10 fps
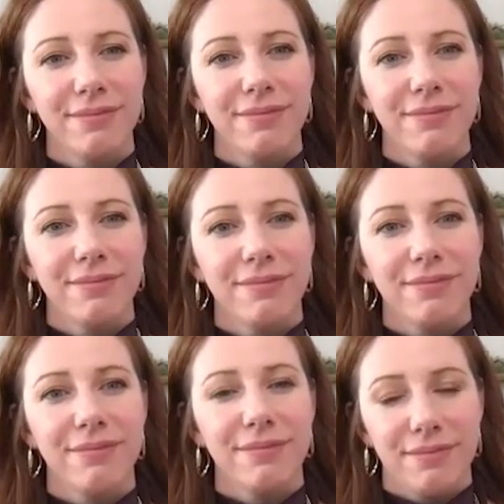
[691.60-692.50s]

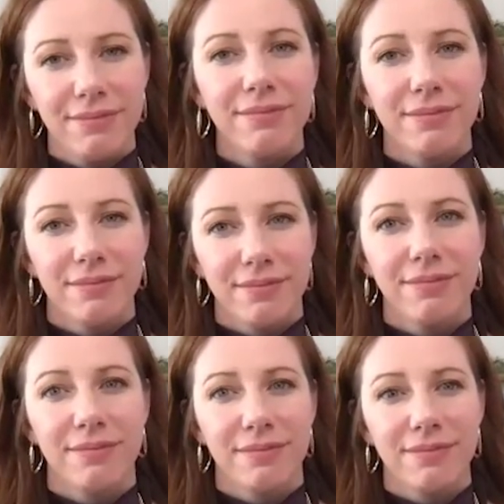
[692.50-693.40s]

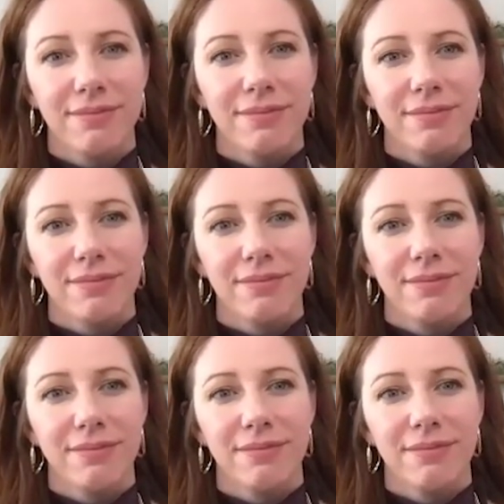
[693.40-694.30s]

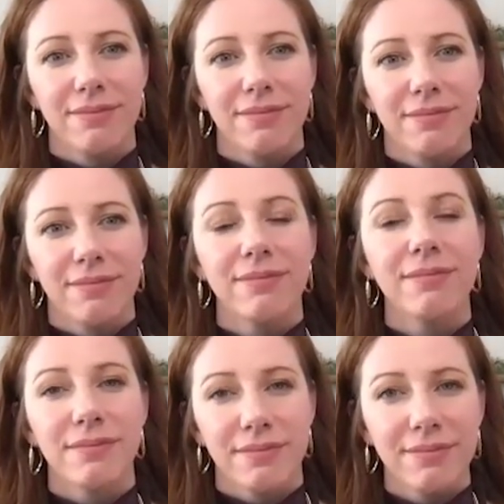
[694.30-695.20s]

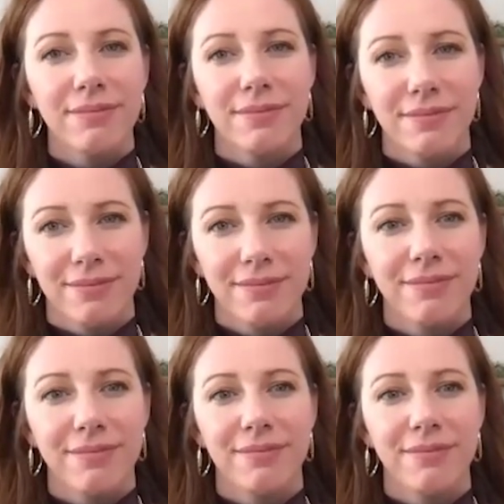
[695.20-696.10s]

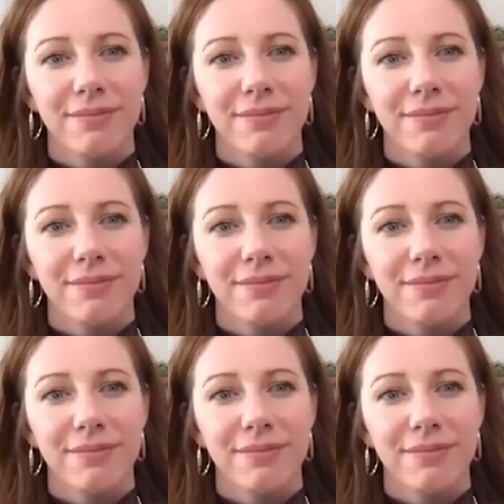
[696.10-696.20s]
(silent)